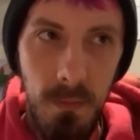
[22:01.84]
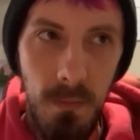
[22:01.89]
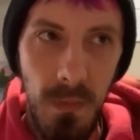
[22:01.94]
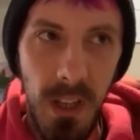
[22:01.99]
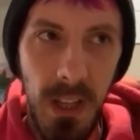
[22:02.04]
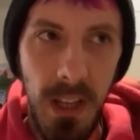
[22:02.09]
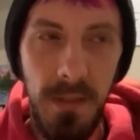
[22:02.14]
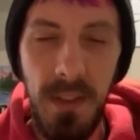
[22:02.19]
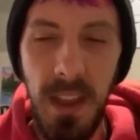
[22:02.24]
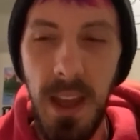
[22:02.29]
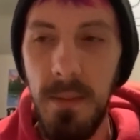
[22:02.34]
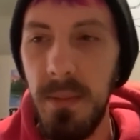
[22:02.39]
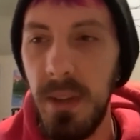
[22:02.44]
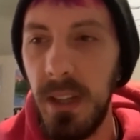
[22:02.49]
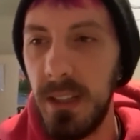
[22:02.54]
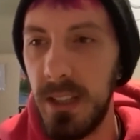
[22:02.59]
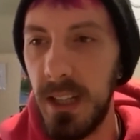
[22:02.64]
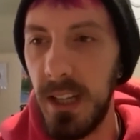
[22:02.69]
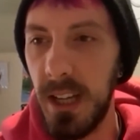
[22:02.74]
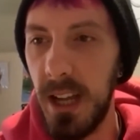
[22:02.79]
if that
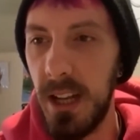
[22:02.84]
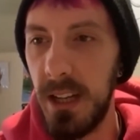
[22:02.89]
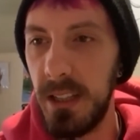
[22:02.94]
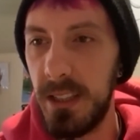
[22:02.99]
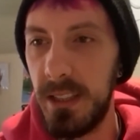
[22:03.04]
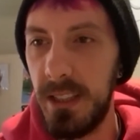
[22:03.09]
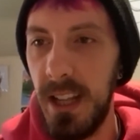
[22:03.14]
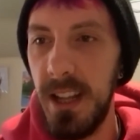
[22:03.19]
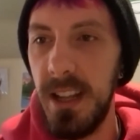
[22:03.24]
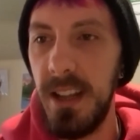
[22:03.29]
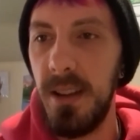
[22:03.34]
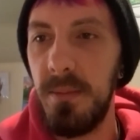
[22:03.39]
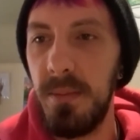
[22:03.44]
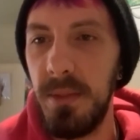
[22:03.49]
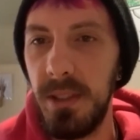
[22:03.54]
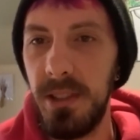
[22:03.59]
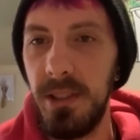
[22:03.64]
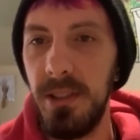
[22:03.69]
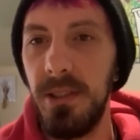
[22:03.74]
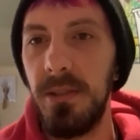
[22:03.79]
means I got to stay up
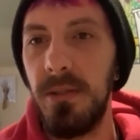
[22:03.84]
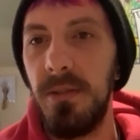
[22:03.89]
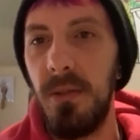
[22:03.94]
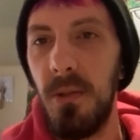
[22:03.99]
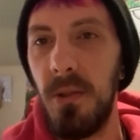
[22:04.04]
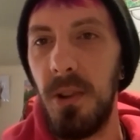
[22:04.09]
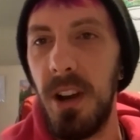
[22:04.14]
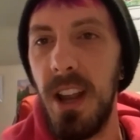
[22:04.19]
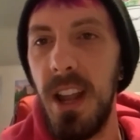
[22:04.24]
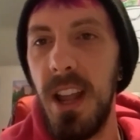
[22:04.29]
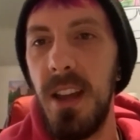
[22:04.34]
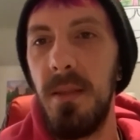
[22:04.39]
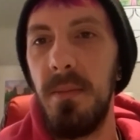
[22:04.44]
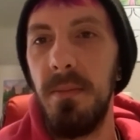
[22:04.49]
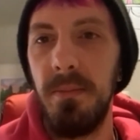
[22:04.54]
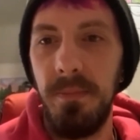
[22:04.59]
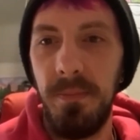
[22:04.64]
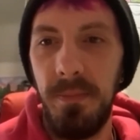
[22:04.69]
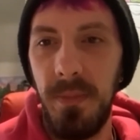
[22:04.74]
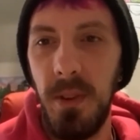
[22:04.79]
until 4
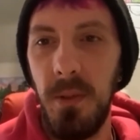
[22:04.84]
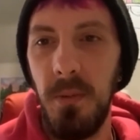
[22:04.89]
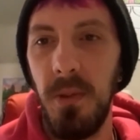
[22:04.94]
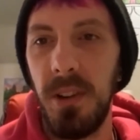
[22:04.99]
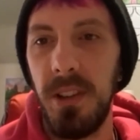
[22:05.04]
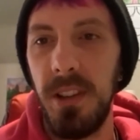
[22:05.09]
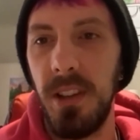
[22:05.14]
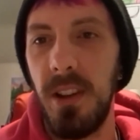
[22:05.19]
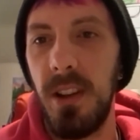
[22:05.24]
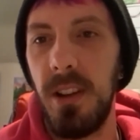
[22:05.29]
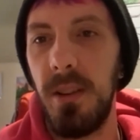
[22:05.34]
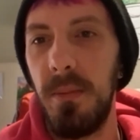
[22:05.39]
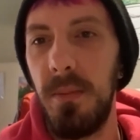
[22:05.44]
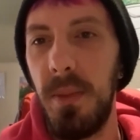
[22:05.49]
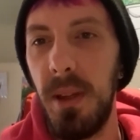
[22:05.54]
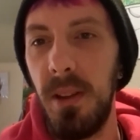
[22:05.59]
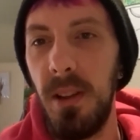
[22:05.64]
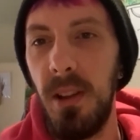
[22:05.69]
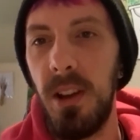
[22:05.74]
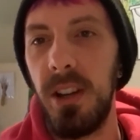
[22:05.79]
a.m. working on
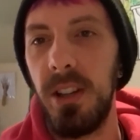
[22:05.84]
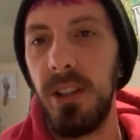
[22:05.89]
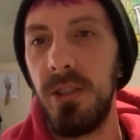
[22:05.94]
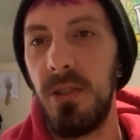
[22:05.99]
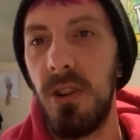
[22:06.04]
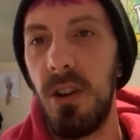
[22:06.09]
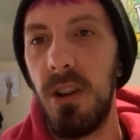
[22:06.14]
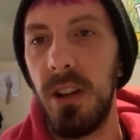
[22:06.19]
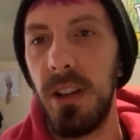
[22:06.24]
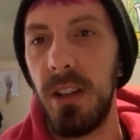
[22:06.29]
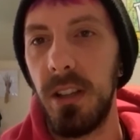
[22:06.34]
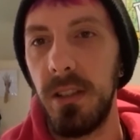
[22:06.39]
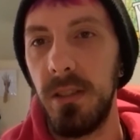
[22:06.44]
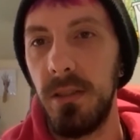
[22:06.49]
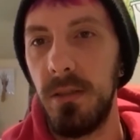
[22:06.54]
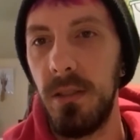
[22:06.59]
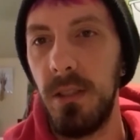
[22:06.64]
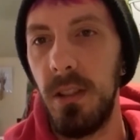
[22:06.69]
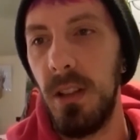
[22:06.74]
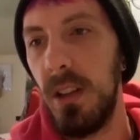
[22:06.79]
a drawing
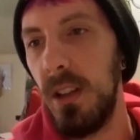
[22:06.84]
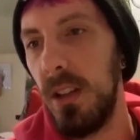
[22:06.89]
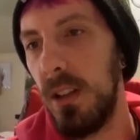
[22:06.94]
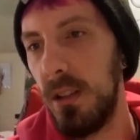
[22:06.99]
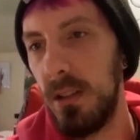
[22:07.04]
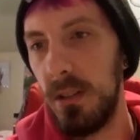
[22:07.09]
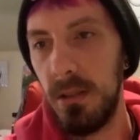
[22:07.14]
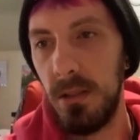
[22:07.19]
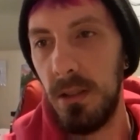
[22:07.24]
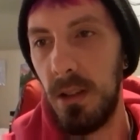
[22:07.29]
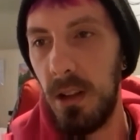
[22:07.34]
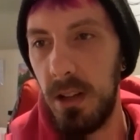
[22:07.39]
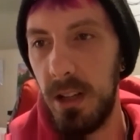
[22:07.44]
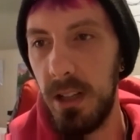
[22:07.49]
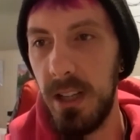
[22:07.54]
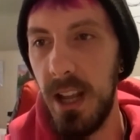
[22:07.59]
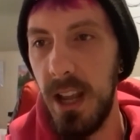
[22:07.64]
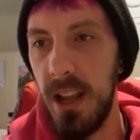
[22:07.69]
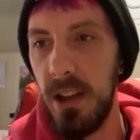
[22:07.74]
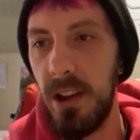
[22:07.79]
on a
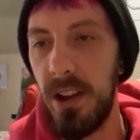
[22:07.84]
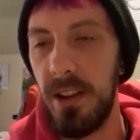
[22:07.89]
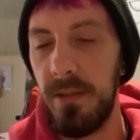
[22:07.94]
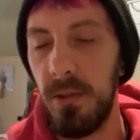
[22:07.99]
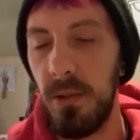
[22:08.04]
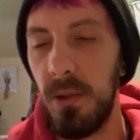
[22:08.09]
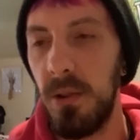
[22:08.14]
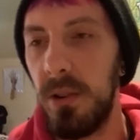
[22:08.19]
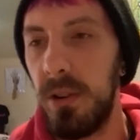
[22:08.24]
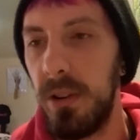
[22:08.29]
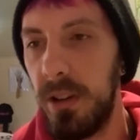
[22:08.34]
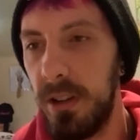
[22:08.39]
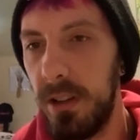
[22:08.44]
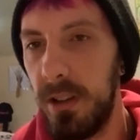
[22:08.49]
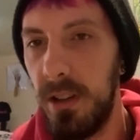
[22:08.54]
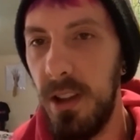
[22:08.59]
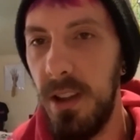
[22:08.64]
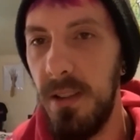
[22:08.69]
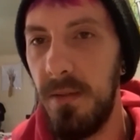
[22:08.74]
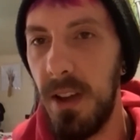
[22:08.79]
day off, or
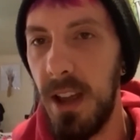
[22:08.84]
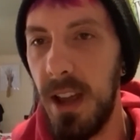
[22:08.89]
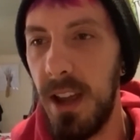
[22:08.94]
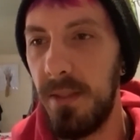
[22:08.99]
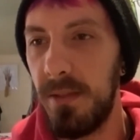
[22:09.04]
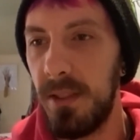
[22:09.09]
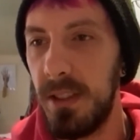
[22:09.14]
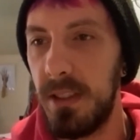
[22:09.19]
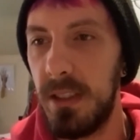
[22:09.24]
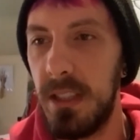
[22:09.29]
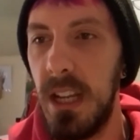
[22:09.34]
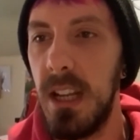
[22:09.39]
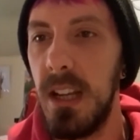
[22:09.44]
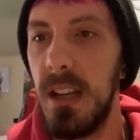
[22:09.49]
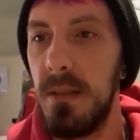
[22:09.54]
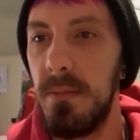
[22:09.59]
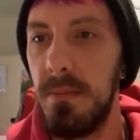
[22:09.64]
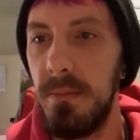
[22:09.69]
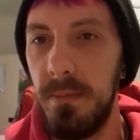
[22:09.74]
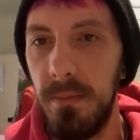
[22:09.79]
if I have to stay
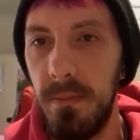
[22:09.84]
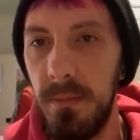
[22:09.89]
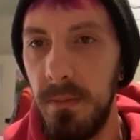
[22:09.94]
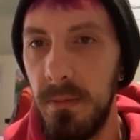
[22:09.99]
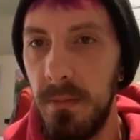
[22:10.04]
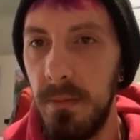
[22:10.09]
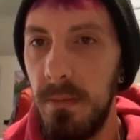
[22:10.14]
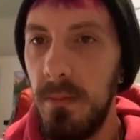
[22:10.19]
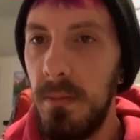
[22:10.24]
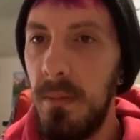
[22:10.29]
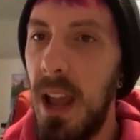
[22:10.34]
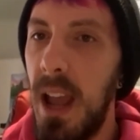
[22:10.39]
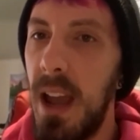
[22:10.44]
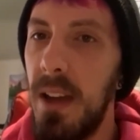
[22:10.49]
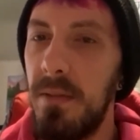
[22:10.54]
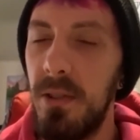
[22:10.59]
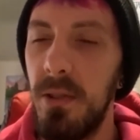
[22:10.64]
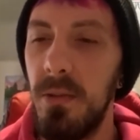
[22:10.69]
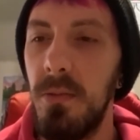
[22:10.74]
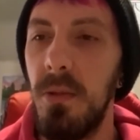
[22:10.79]
up
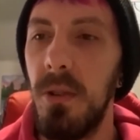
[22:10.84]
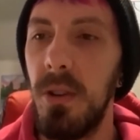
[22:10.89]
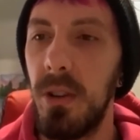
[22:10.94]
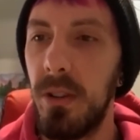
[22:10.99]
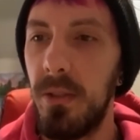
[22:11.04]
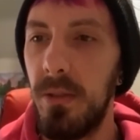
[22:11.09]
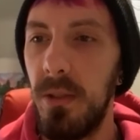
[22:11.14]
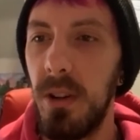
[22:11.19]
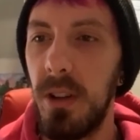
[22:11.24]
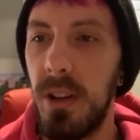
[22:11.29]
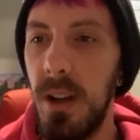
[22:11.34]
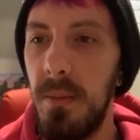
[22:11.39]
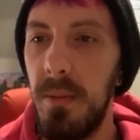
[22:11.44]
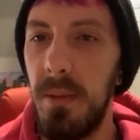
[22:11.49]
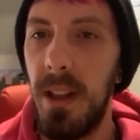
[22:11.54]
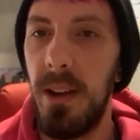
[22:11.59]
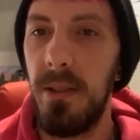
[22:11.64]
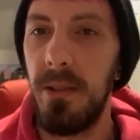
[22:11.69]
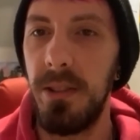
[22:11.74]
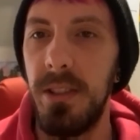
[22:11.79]
after work for a couple
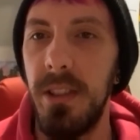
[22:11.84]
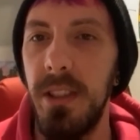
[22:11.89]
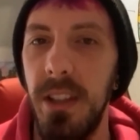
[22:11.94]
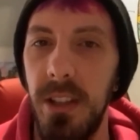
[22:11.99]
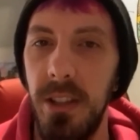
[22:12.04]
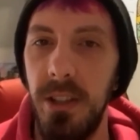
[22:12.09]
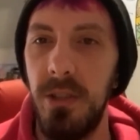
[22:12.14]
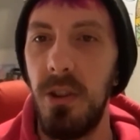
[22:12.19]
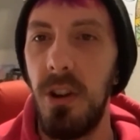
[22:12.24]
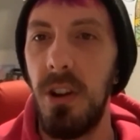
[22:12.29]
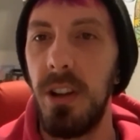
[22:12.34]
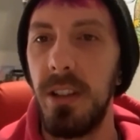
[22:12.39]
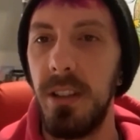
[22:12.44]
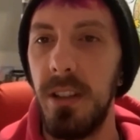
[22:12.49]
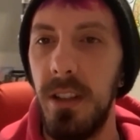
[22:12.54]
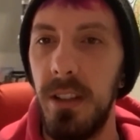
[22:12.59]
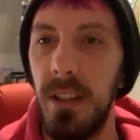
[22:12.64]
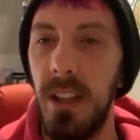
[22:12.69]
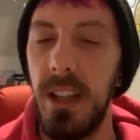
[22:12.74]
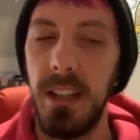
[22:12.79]
hours to get a drawing
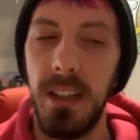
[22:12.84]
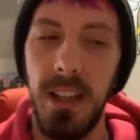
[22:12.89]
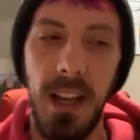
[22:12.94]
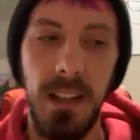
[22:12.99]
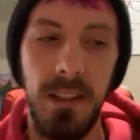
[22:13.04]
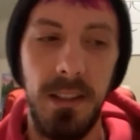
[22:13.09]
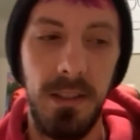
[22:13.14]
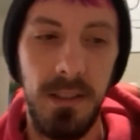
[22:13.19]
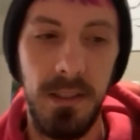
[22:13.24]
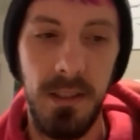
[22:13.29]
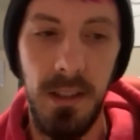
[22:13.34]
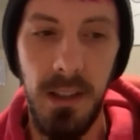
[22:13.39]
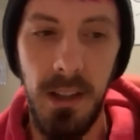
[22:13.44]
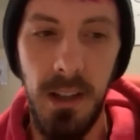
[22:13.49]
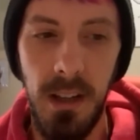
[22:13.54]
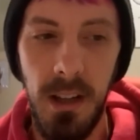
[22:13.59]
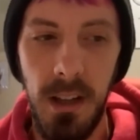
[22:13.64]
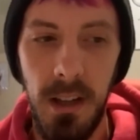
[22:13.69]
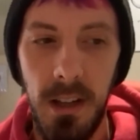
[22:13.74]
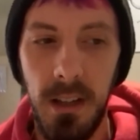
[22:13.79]
done, like that's
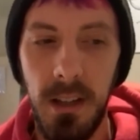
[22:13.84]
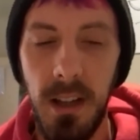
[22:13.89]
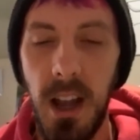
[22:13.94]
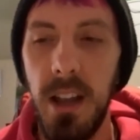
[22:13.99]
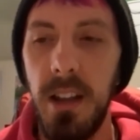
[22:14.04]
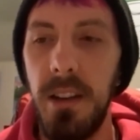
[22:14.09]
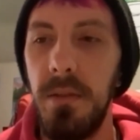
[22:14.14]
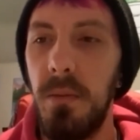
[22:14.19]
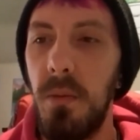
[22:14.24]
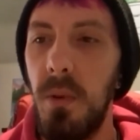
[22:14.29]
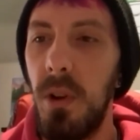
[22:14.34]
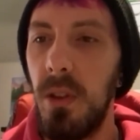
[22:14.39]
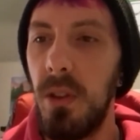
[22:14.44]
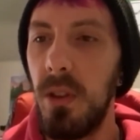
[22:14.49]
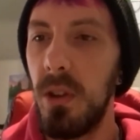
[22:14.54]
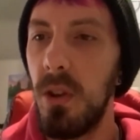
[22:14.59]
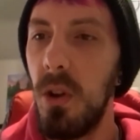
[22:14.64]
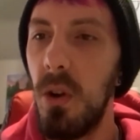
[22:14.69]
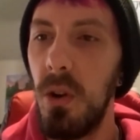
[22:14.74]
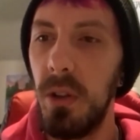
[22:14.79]
kind of where
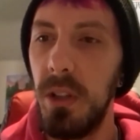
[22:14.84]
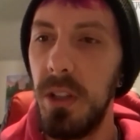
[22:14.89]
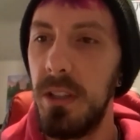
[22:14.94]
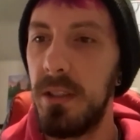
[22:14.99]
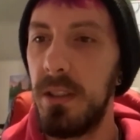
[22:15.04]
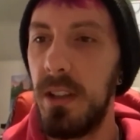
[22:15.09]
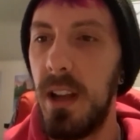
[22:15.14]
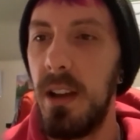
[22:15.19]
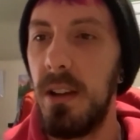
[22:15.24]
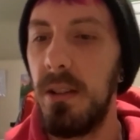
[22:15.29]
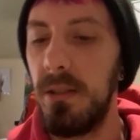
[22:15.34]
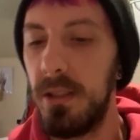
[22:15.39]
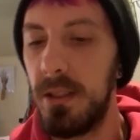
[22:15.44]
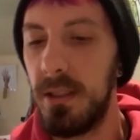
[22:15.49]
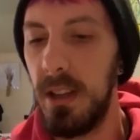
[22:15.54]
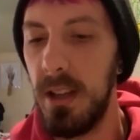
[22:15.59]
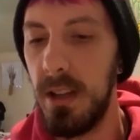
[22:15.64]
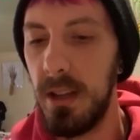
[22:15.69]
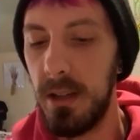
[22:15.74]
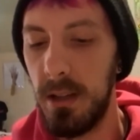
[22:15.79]
the goal is now. It's
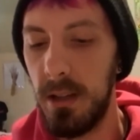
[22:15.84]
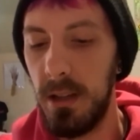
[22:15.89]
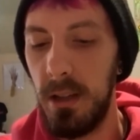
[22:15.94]
like,